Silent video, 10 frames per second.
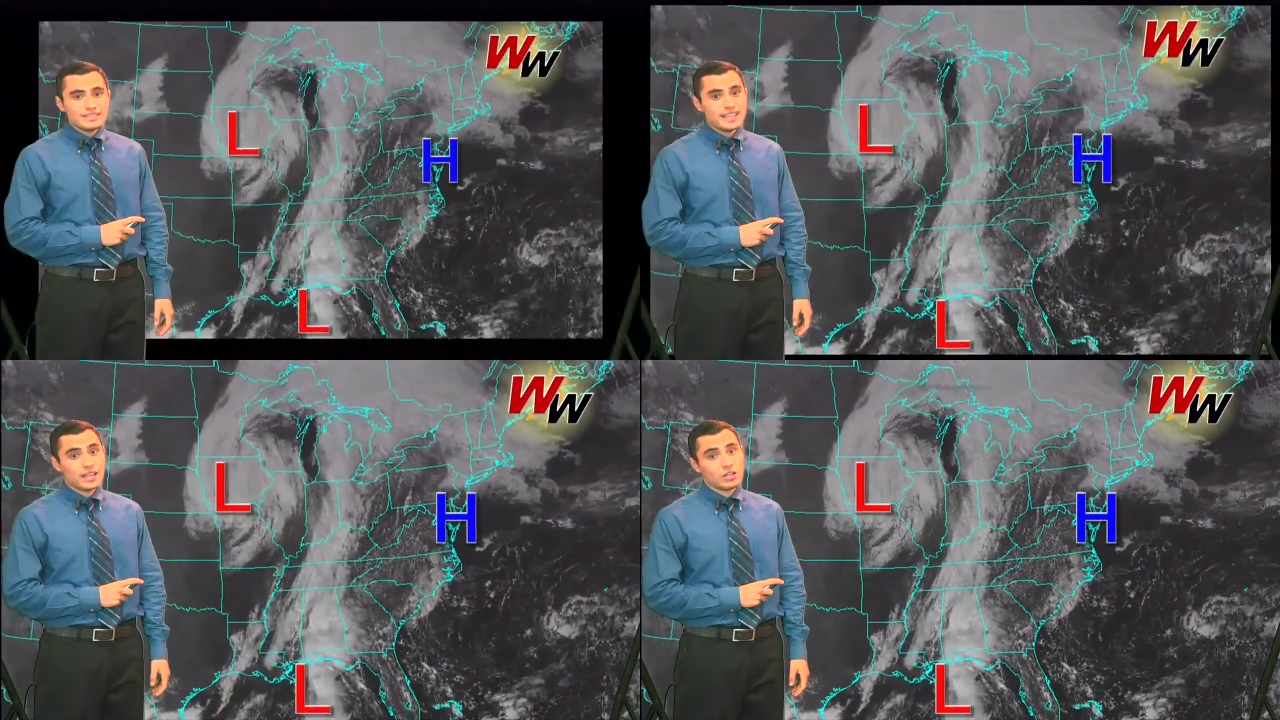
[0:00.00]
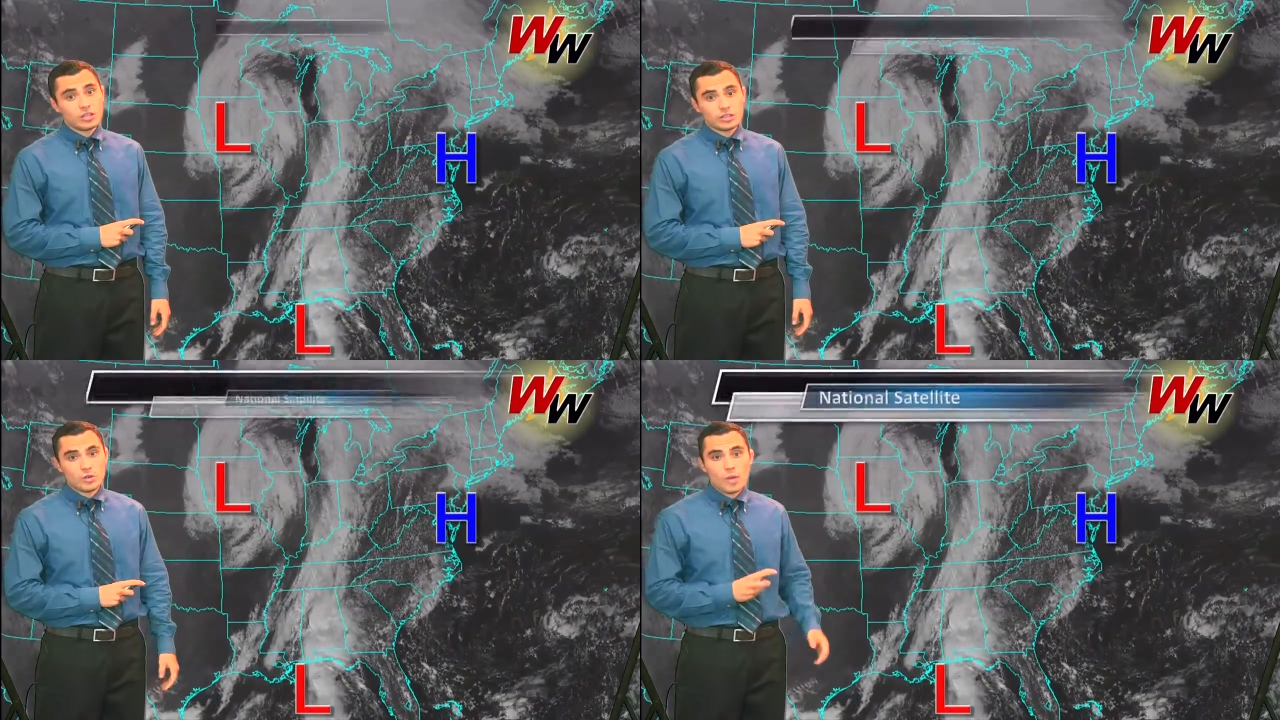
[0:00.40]
Taking a
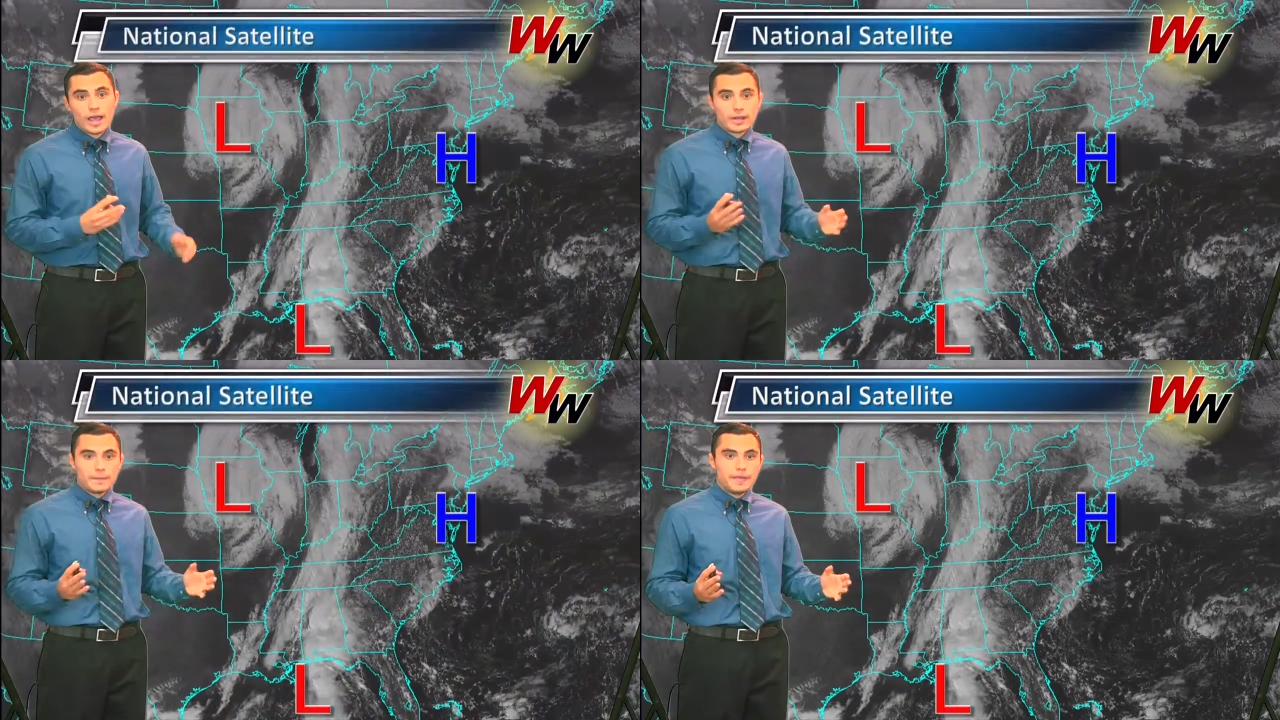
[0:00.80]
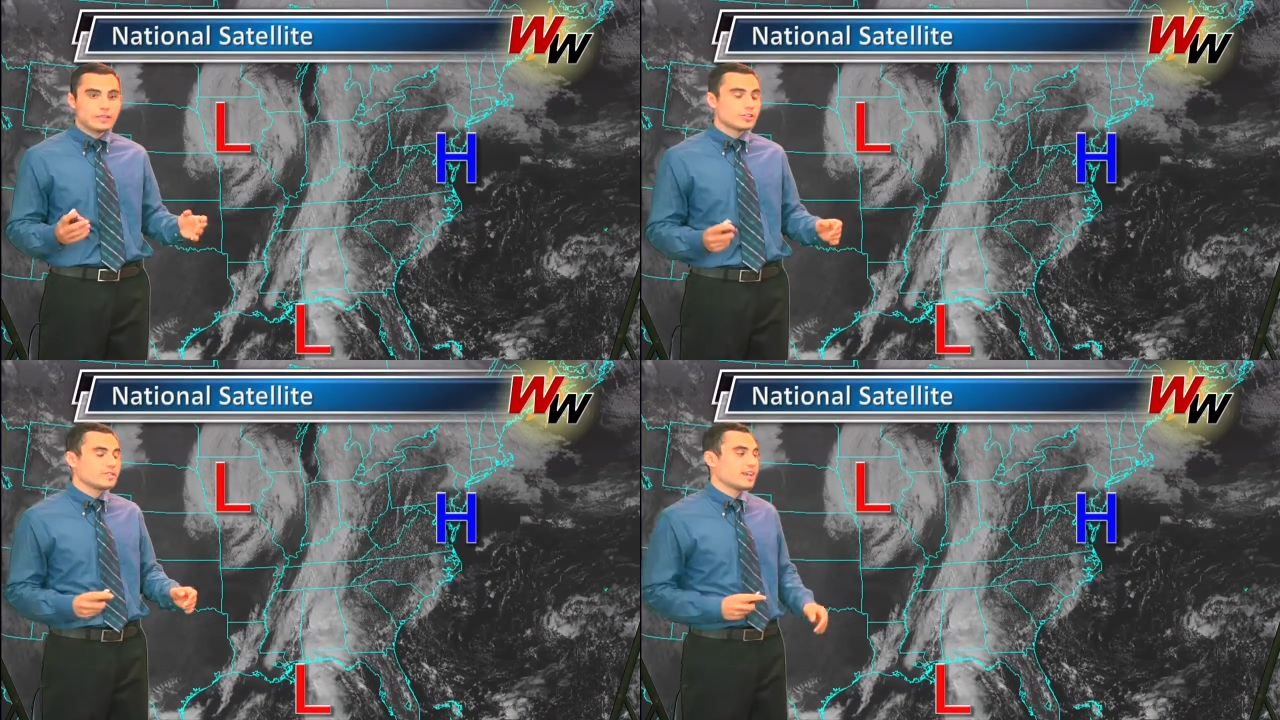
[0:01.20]
look at the wider
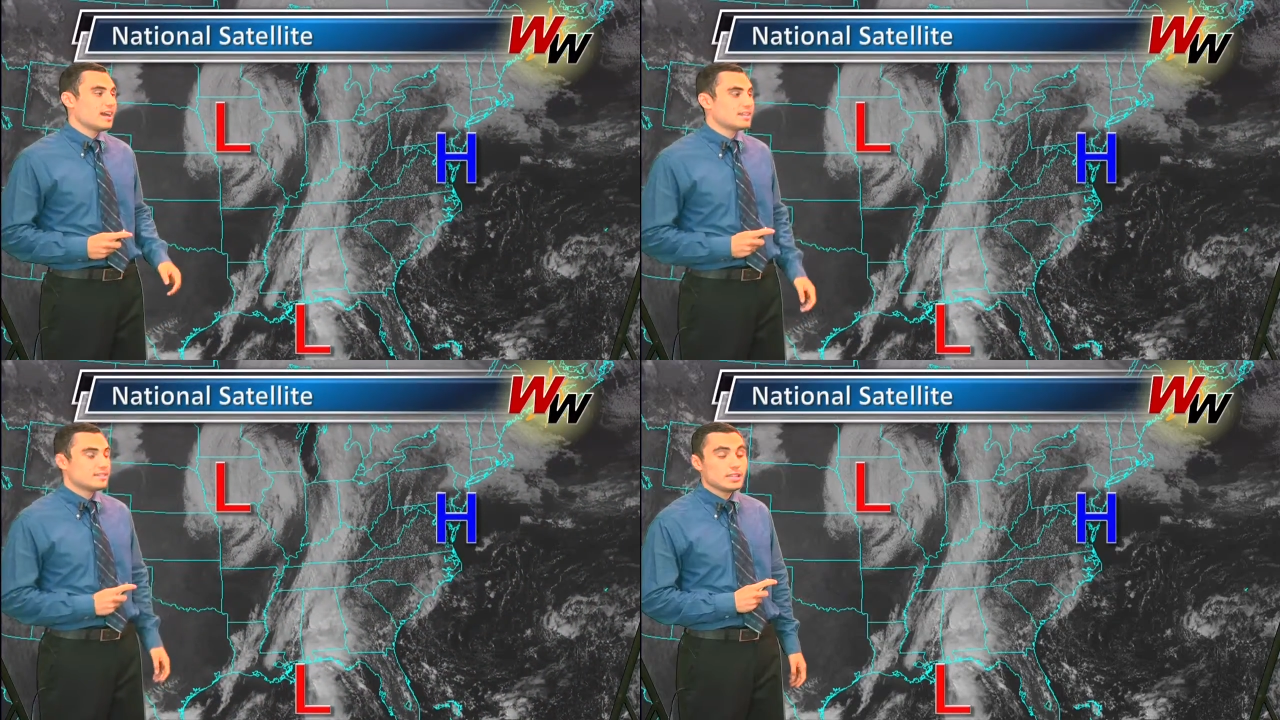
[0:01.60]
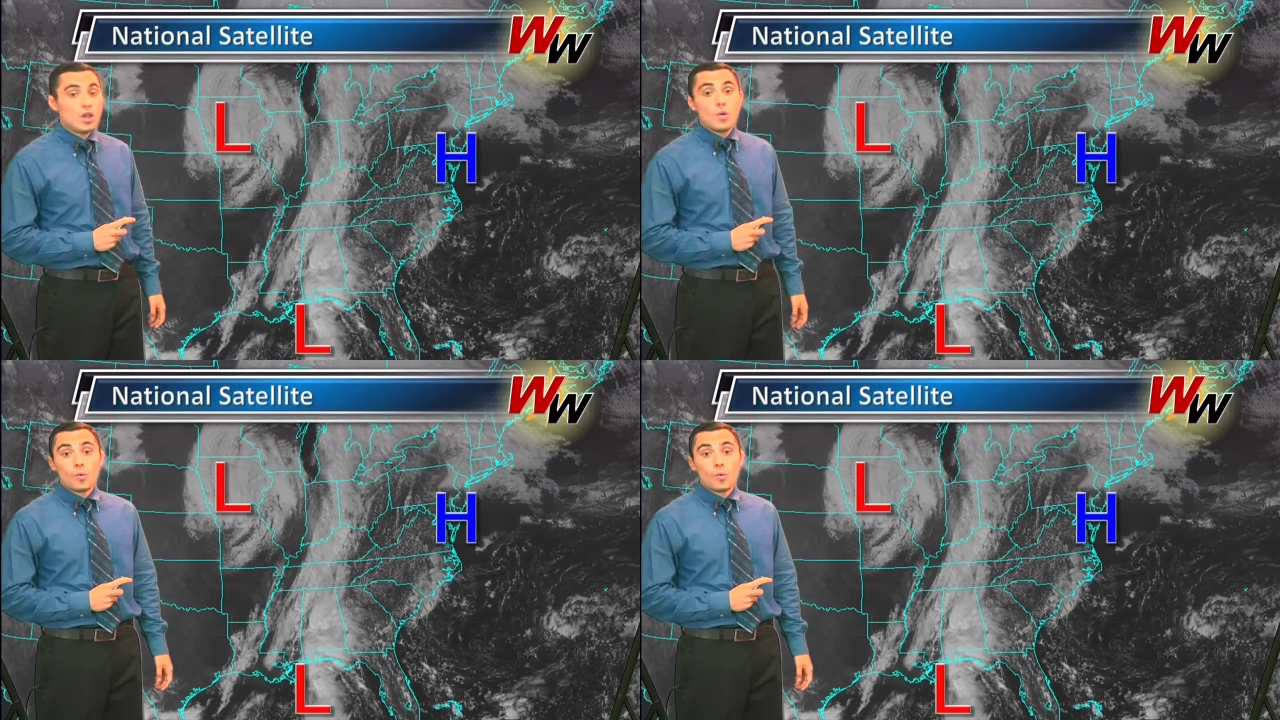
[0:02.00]
picture to kind of see